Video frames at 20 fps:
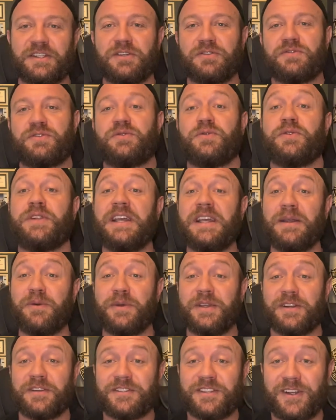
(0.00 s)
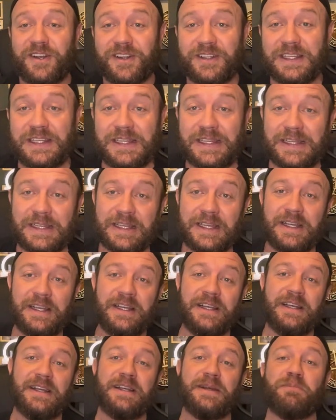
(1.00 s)
today we are talking
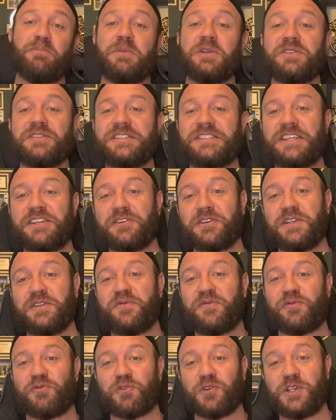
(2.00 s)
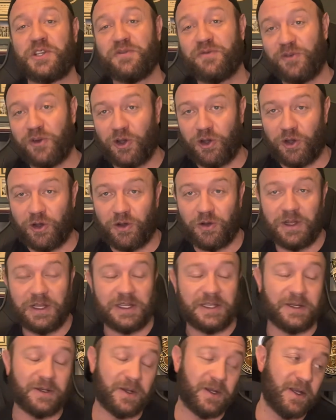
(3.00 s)
military free fall
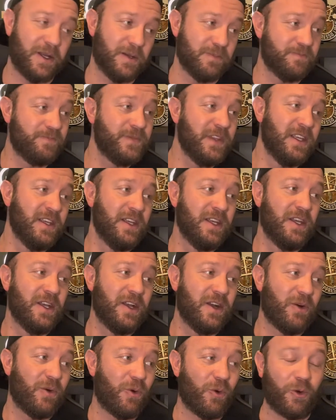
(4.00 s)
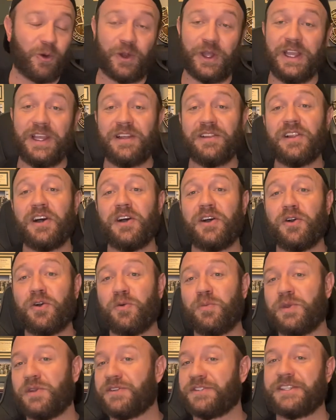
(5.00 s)
um, or
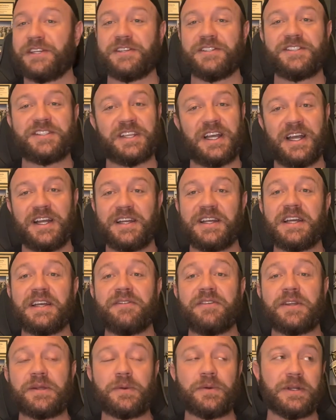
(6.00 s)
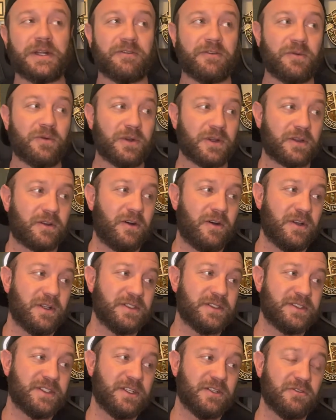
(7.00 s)
halo, military skydiving, whatever you want to call
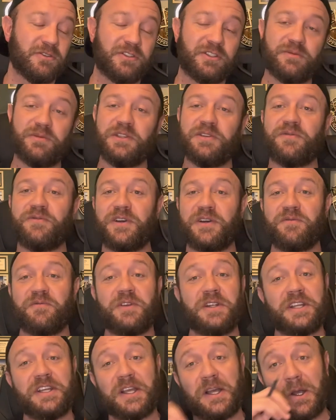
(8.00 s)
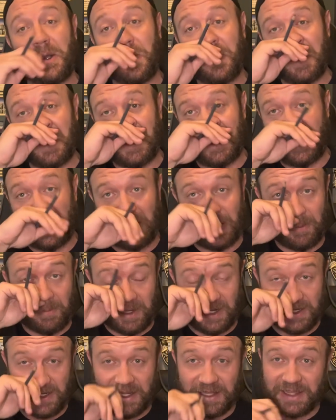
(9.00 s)
it. So it should be a fun video. Um,
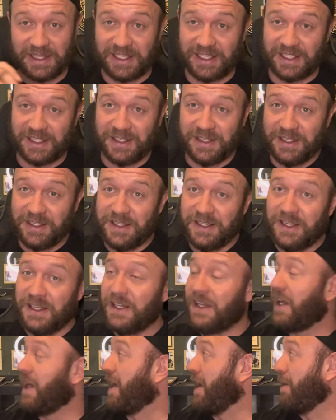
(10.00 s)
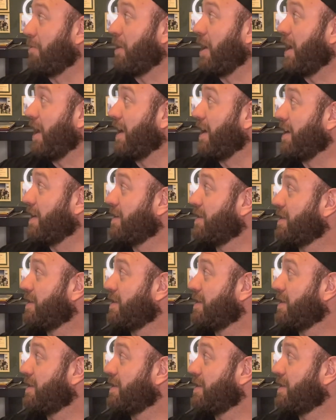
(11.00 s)
I got the uh, my